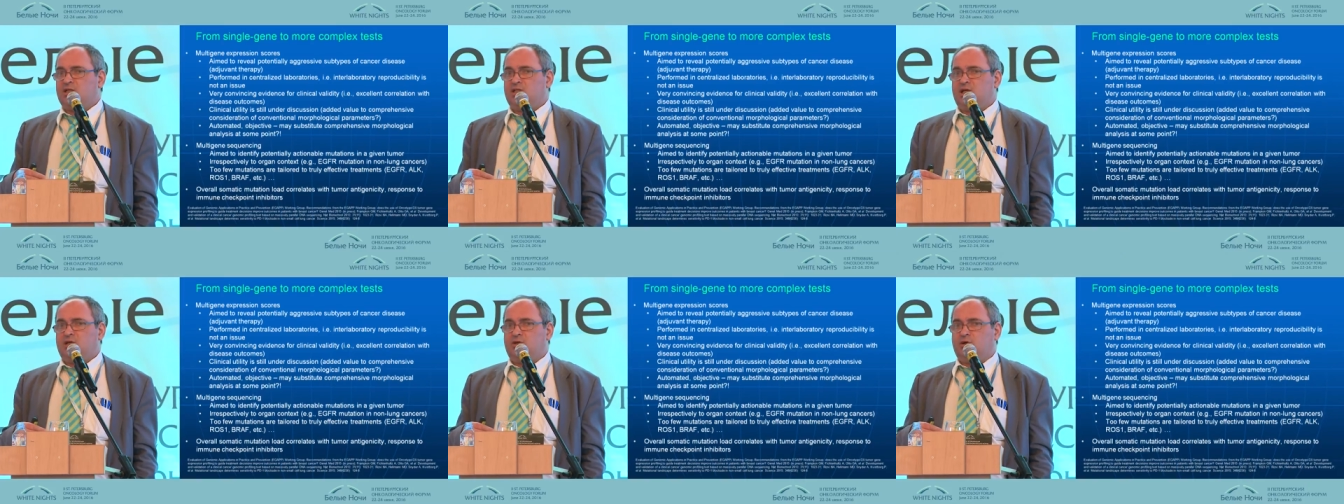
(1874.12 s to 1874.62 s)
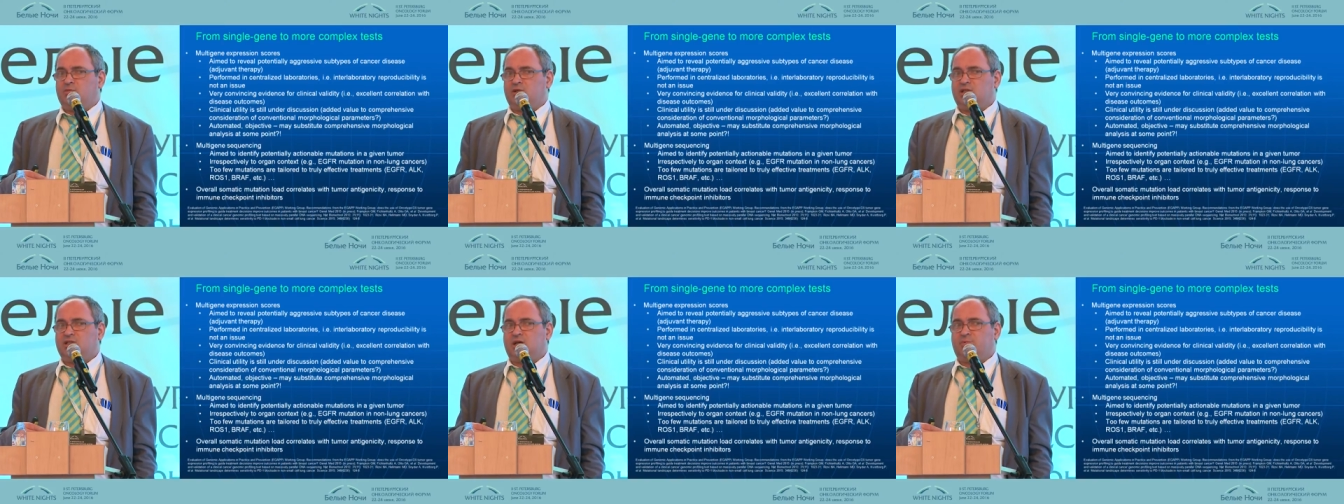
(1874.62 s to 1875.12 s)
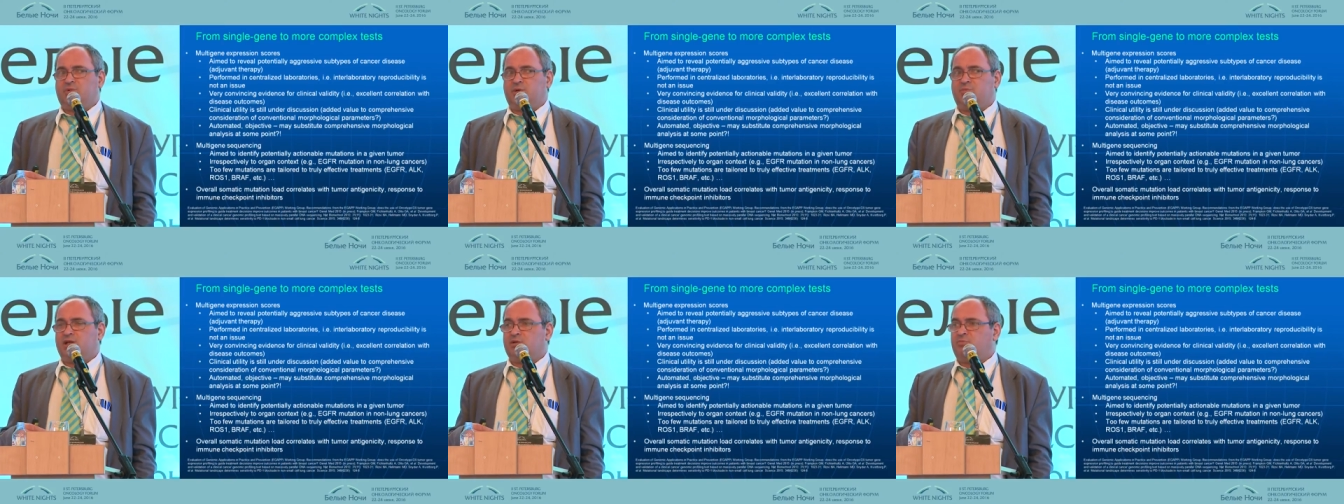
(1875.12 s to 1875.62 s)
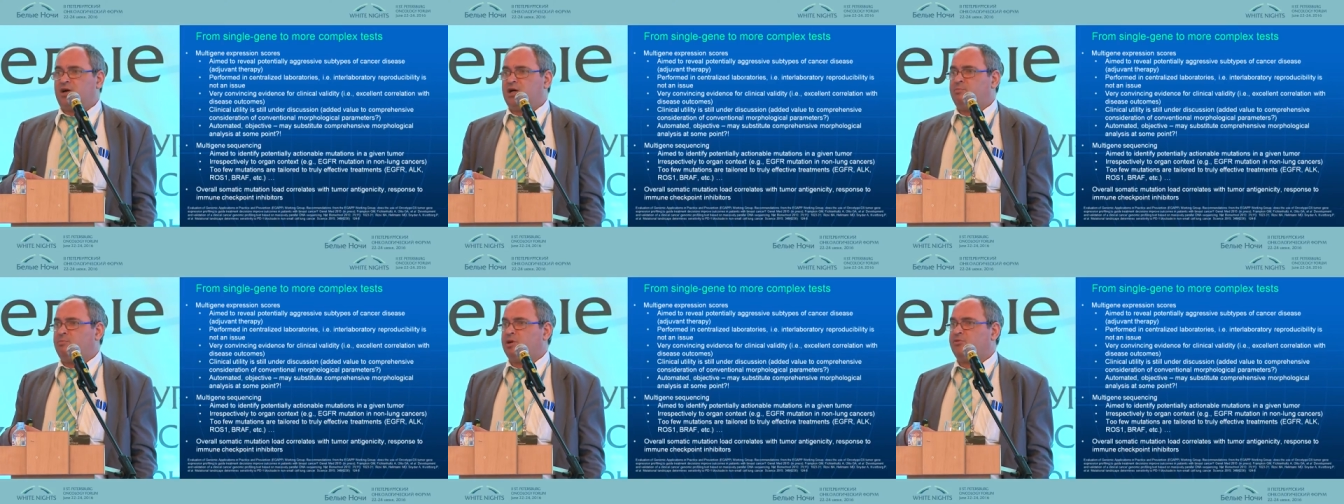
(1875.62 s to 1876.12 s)
They normally supplement
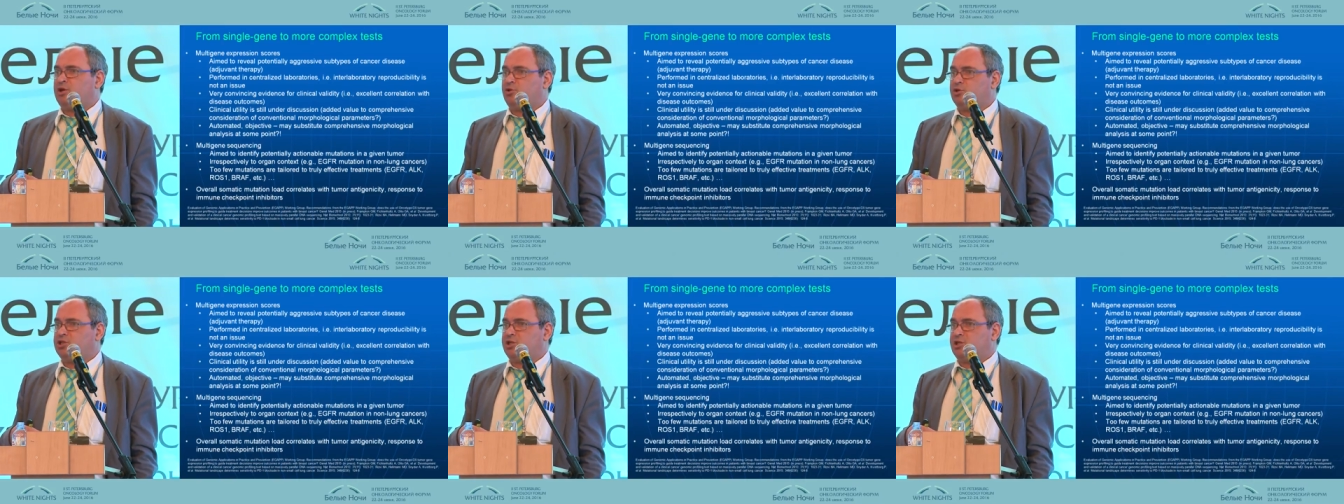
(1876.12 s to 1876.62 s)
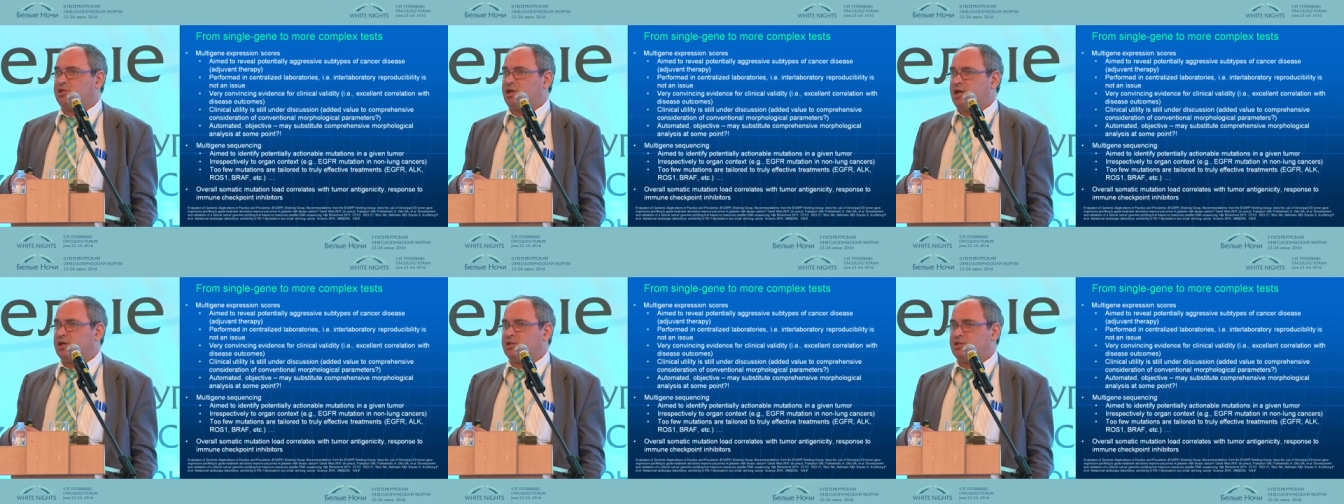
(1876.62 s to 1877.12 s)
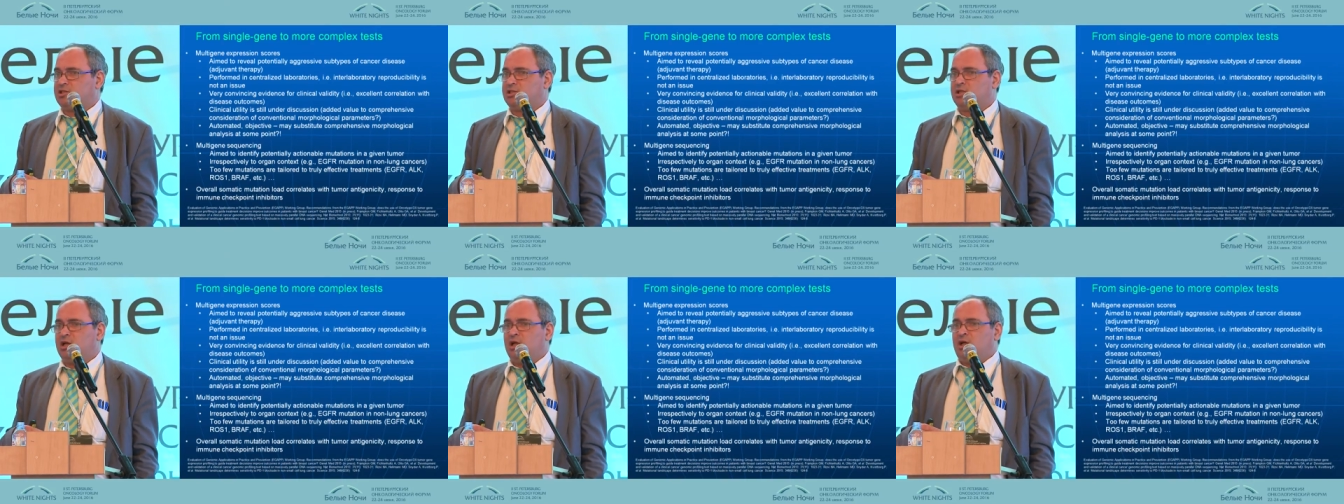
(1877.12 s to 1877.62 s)
morphological diagnosis,